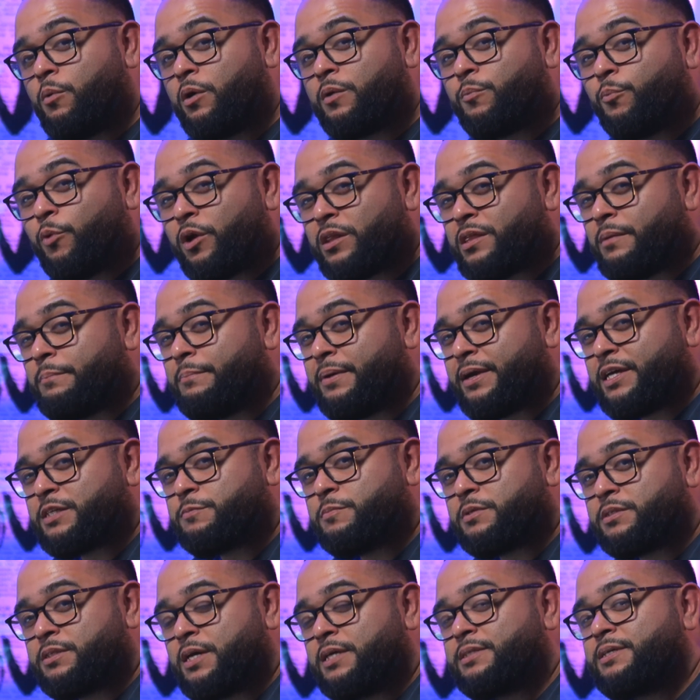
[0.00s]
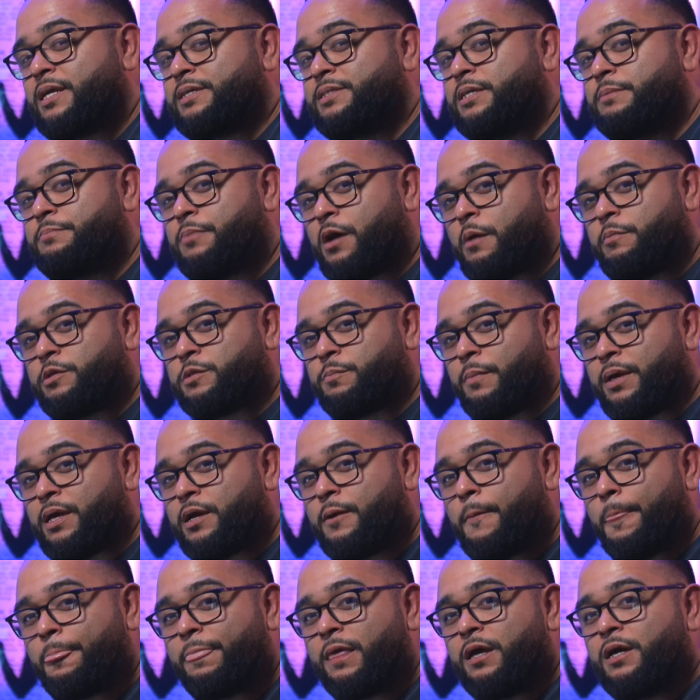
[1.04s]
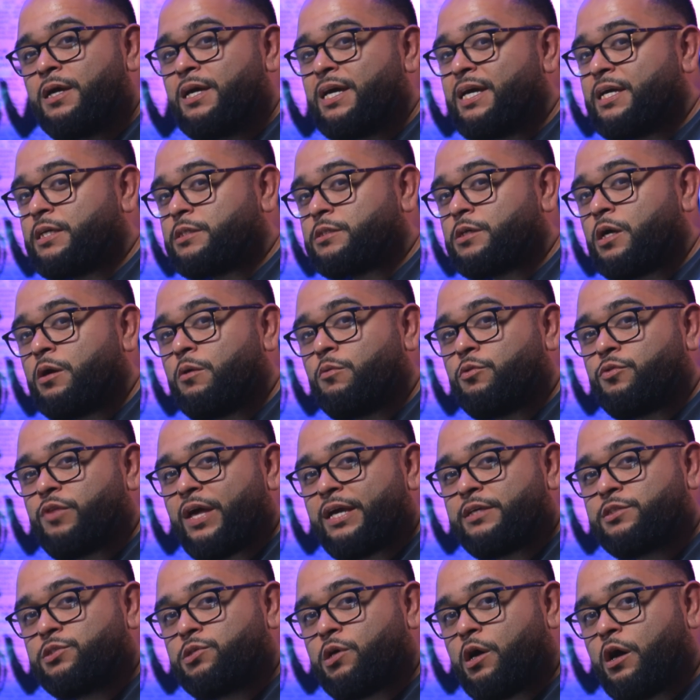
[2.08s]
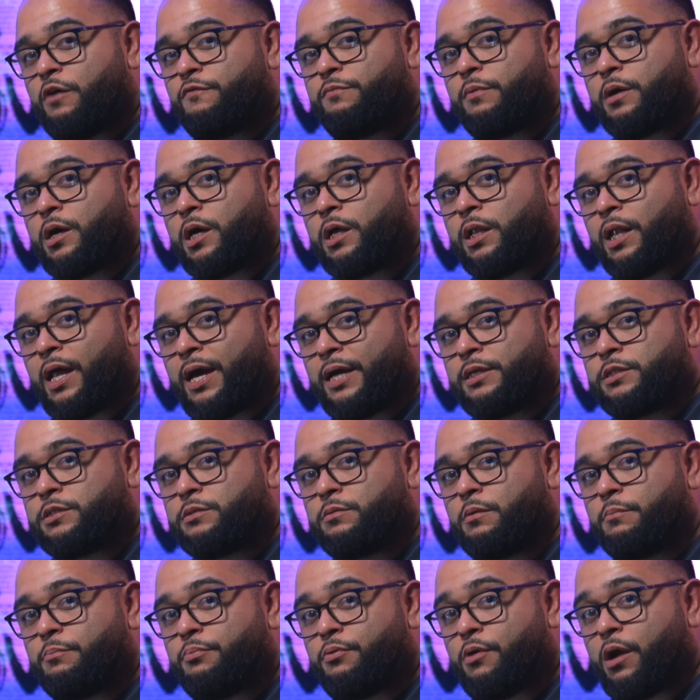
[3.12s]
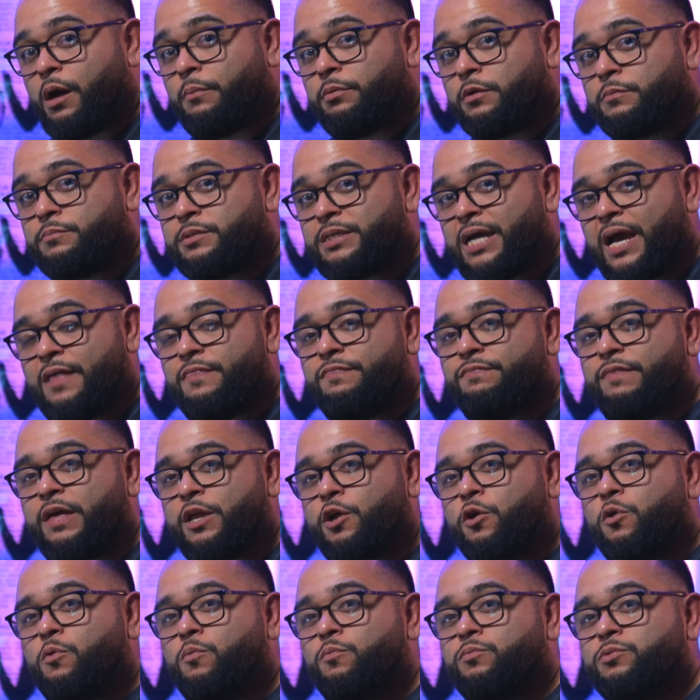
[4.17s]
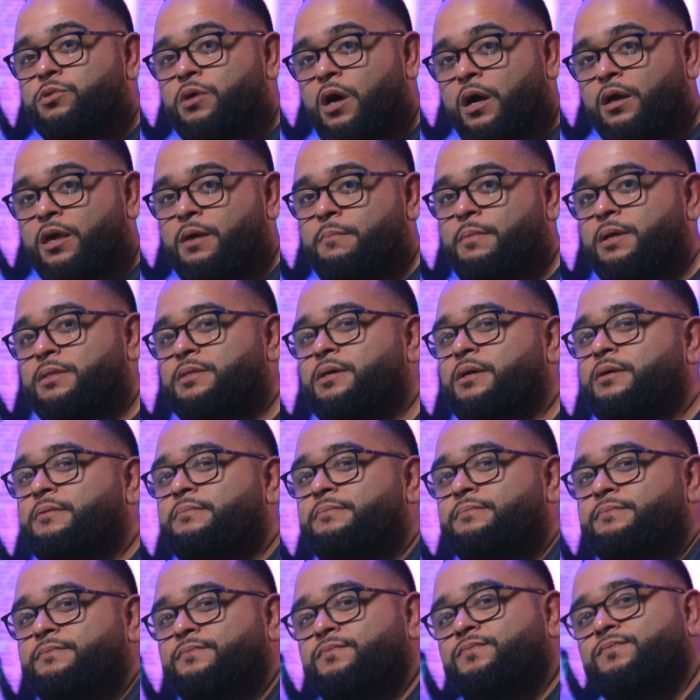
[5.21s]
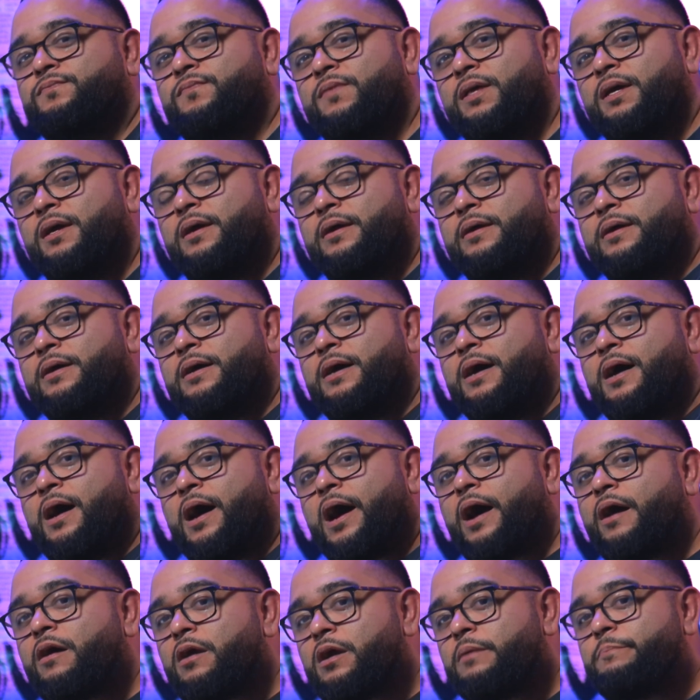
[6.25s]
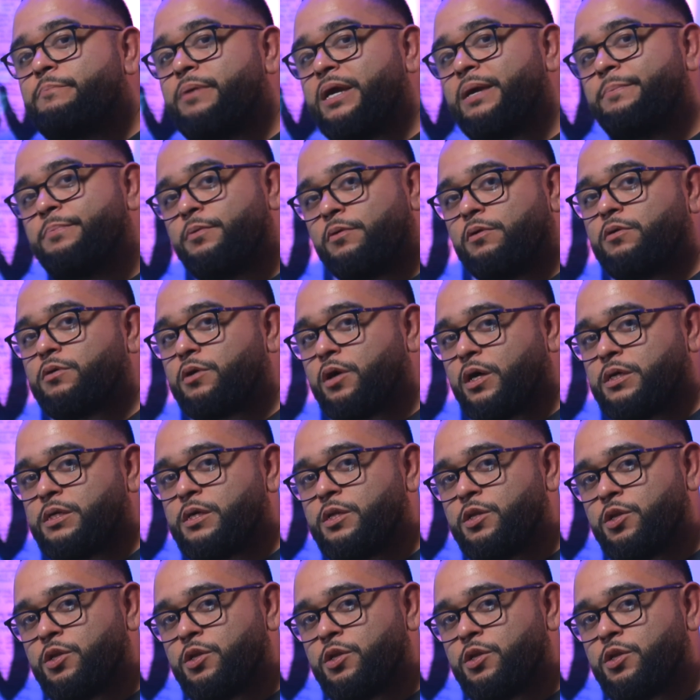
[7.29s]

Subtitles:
one of the biggest mistakes that I see barbers make is they solve clients' problems and they don't document it. How are people gonna